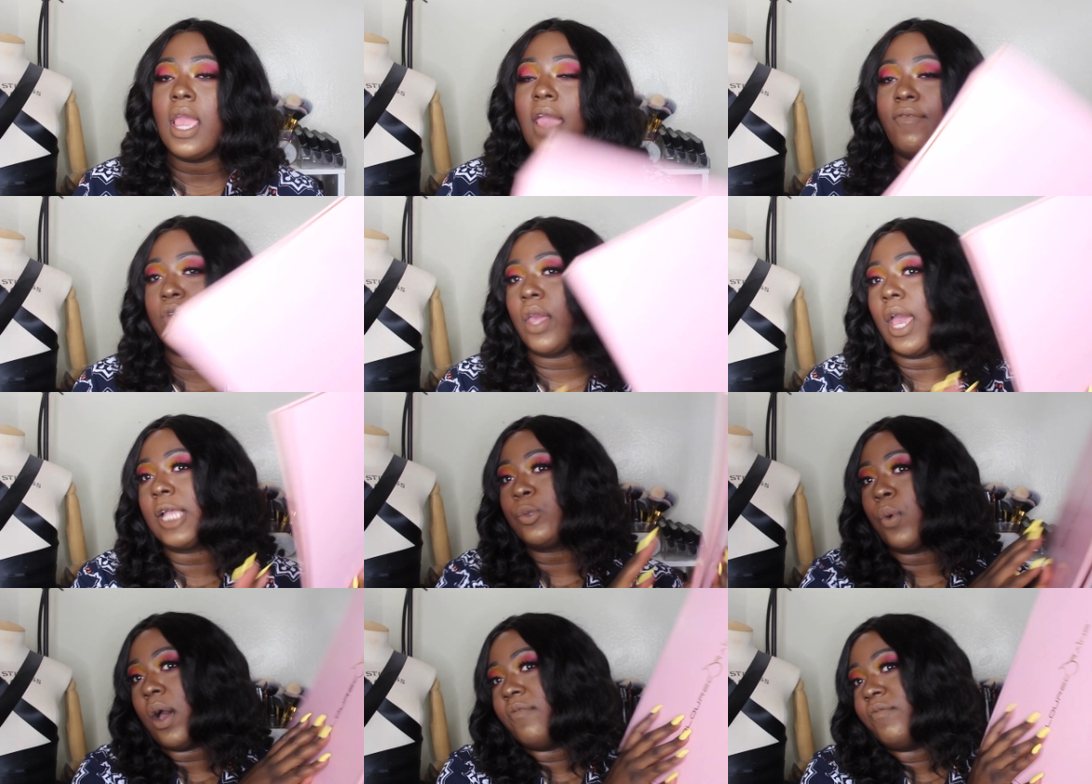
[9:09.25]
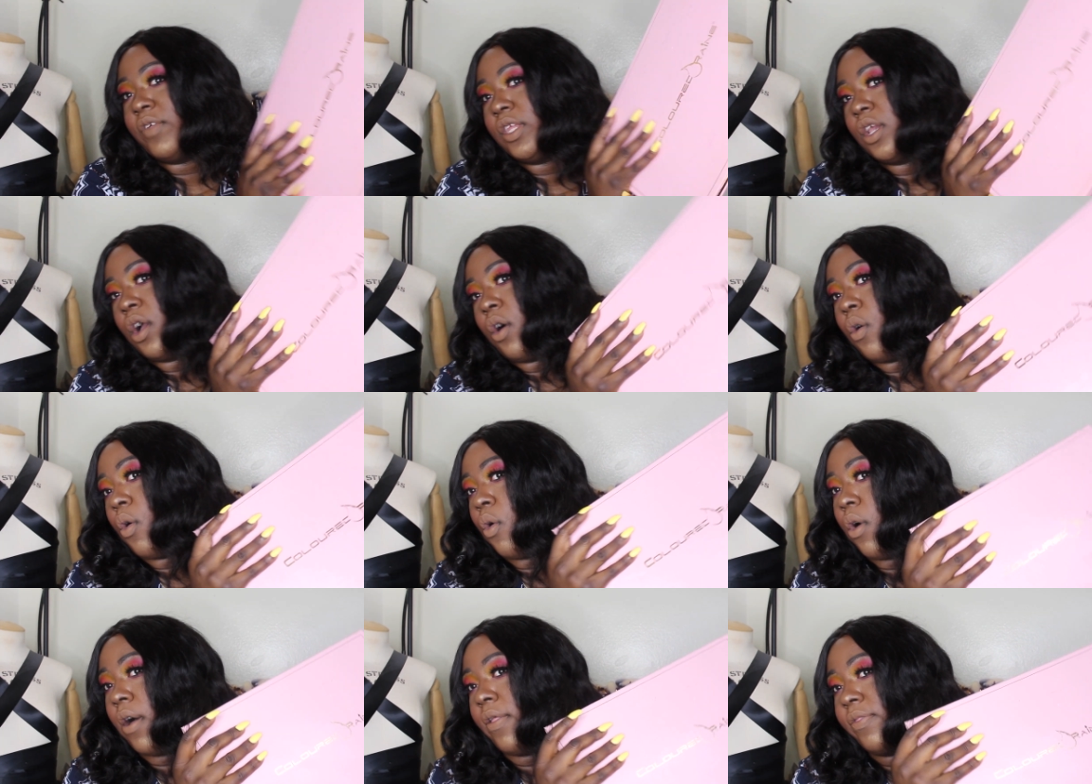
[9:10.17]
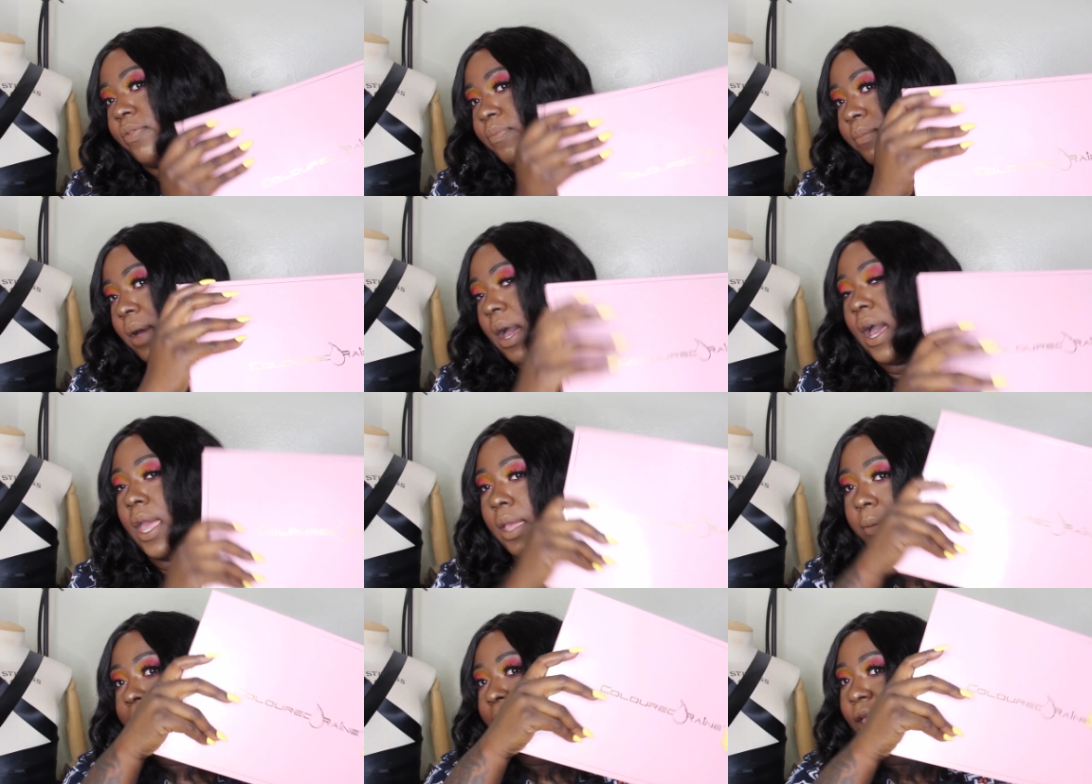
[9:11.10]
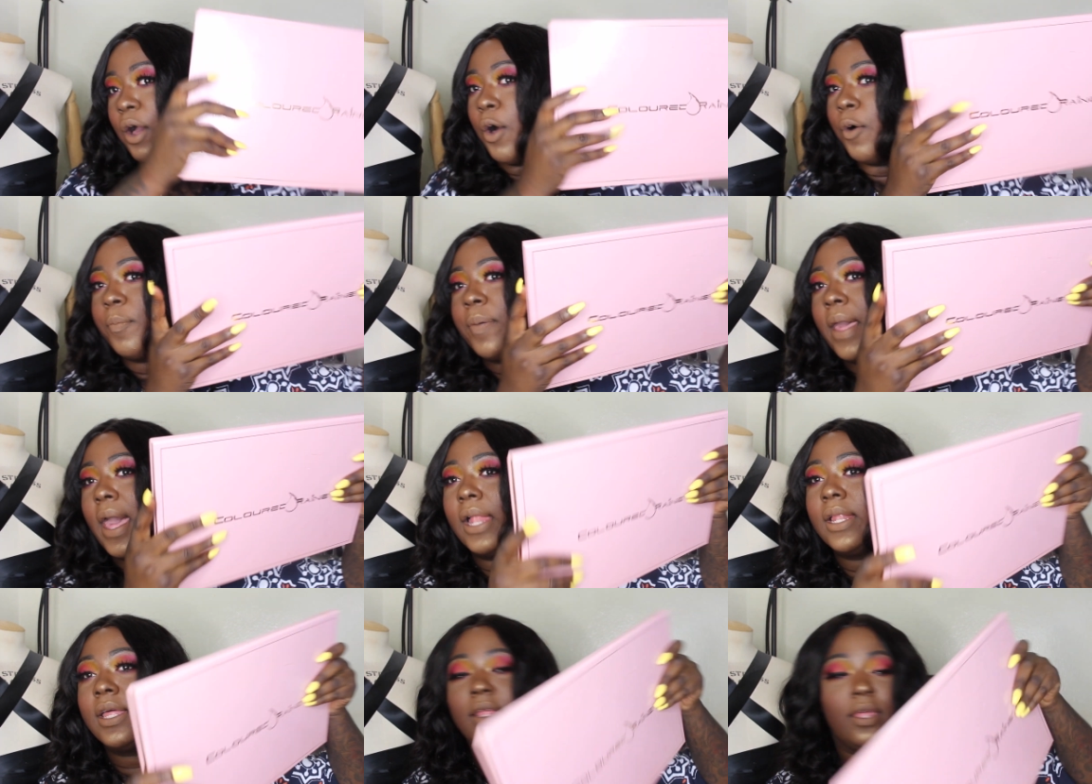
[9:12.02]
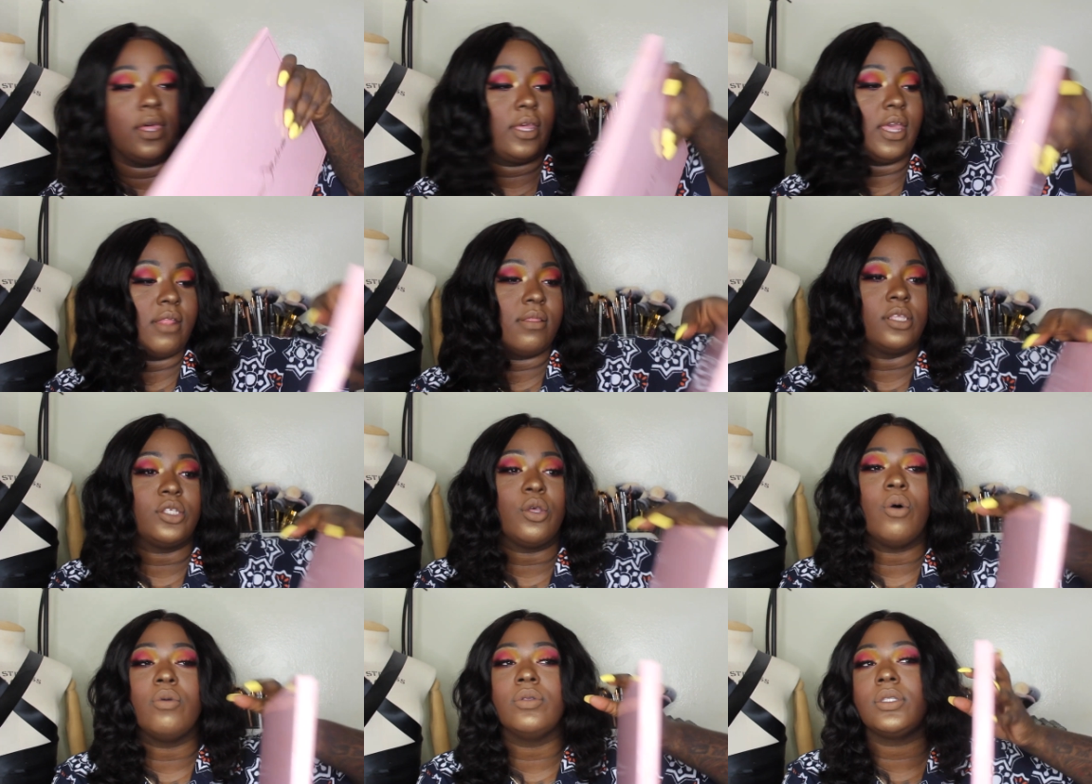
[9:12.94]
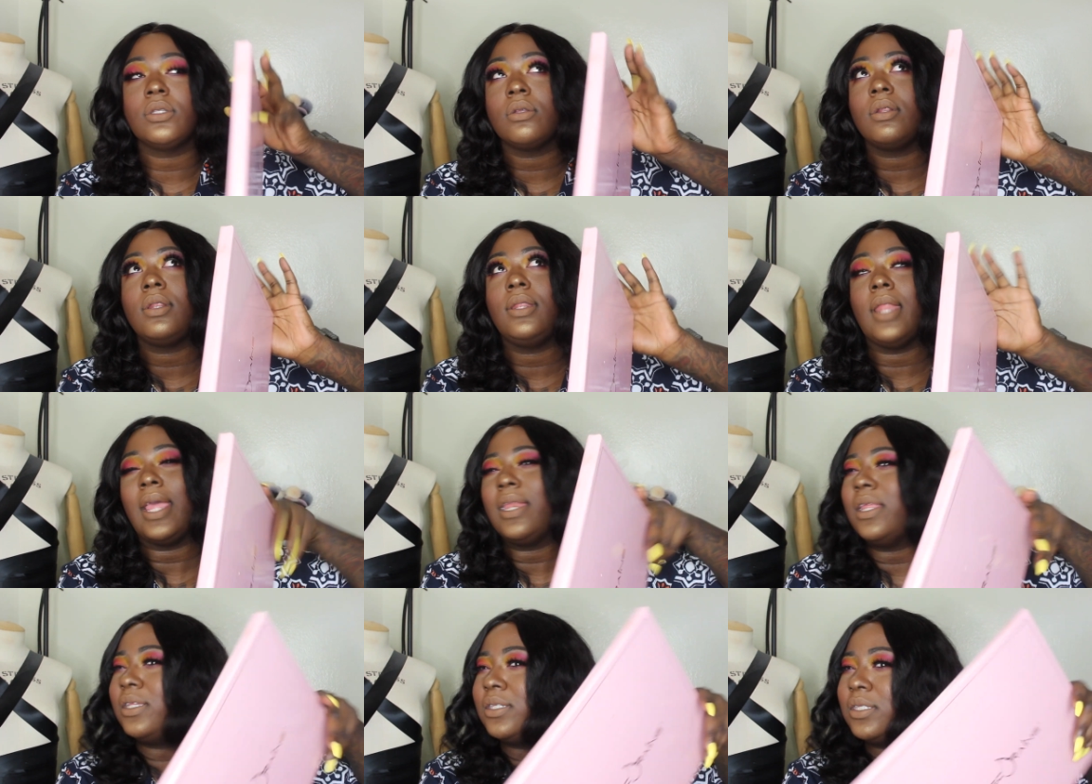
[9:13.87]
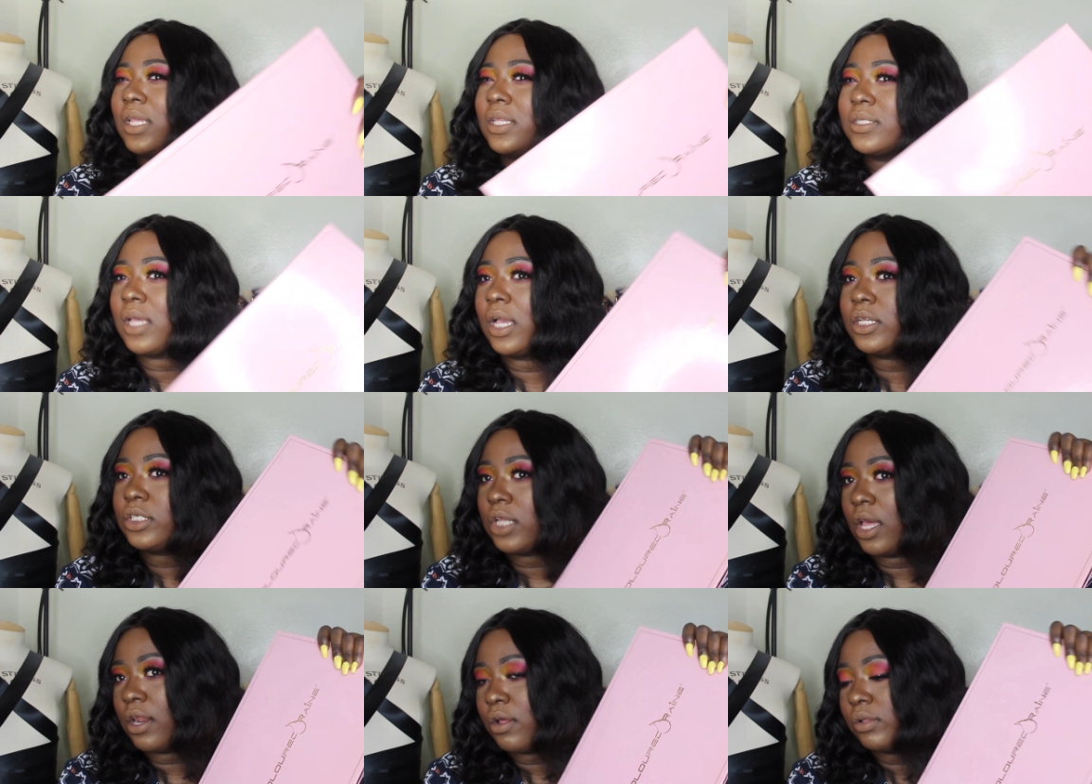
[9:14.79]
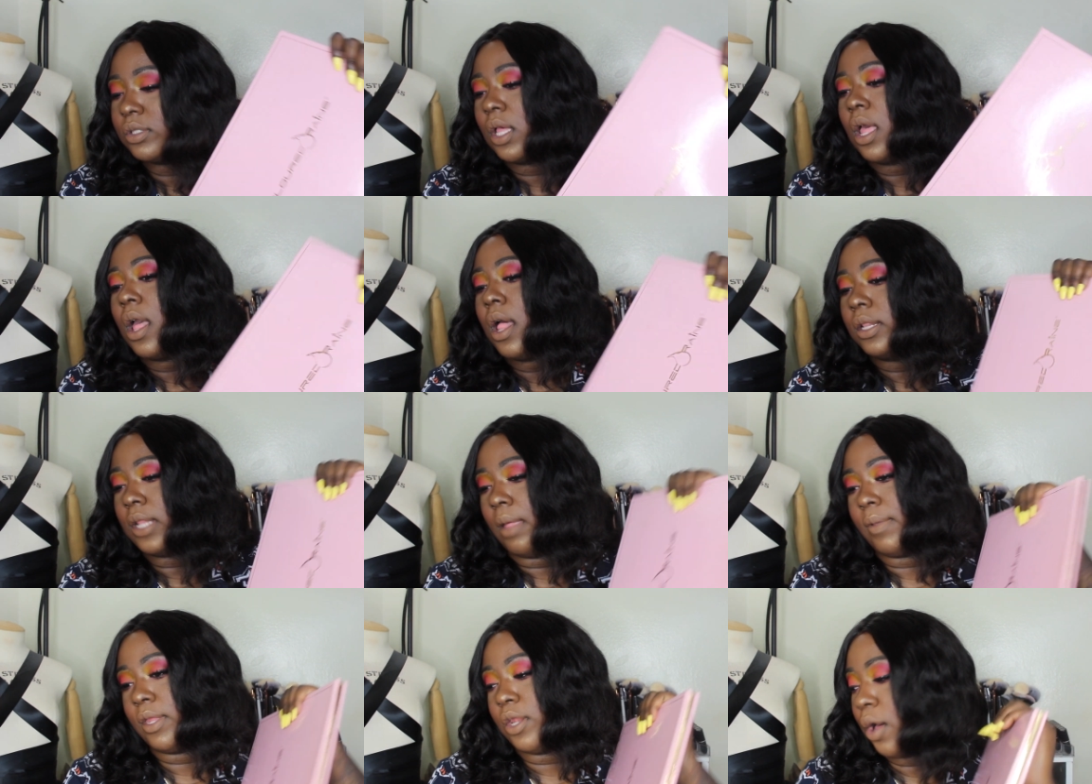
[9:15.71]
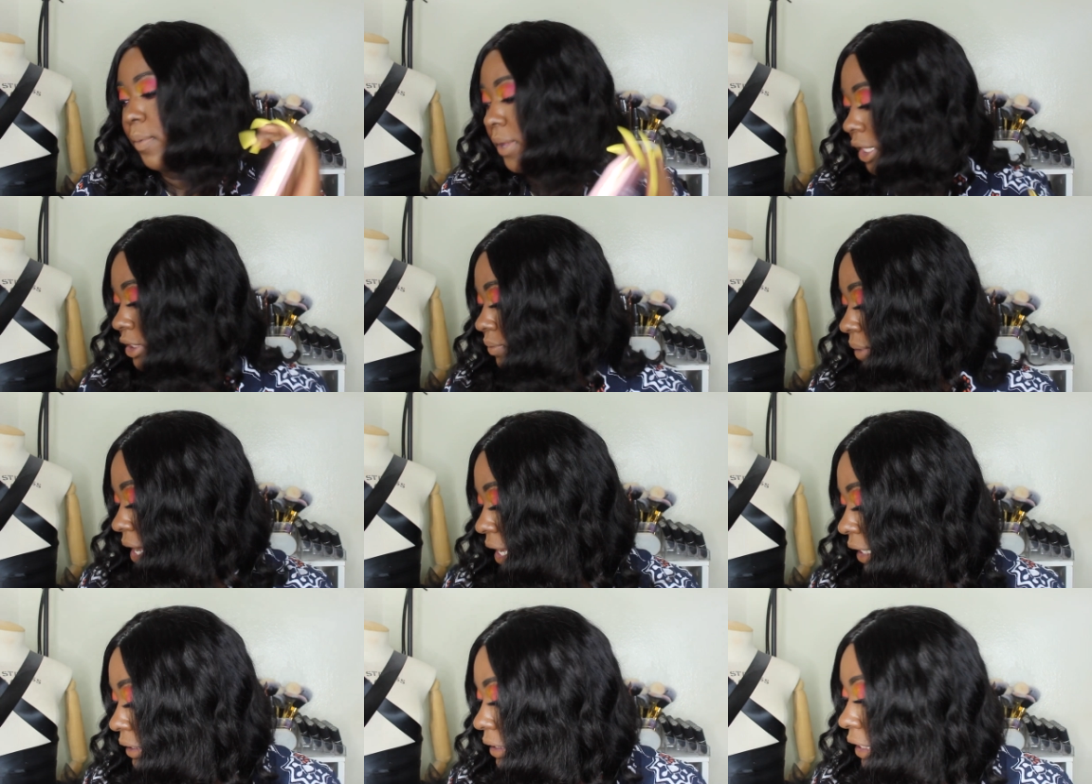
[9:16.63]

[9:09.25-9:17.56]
If you guys want a video on my big old palette, again, this holds 96 eyeshadows, let me know because mine